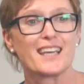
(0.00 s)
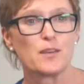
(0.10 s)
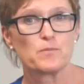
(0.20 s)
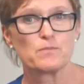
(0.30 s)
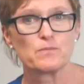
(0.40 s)

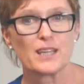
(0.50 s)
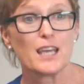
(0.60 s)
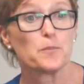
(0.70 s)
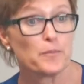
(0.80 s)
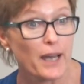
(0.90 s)
keep
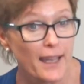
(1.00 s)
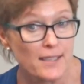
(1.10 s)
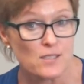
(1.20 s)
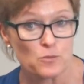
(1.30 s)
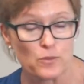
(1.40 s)

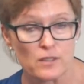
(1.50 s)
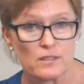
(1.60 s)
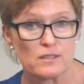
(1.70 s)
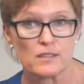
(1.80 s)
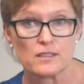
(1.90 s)
pace
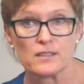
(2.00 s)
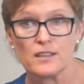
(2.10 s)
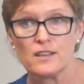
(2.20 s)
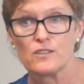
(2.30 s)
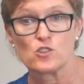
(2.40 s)
with
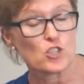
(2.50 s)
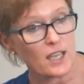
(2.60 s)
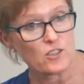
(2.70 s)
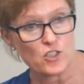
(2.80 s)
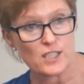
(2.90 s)
the
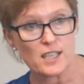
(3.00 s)
change in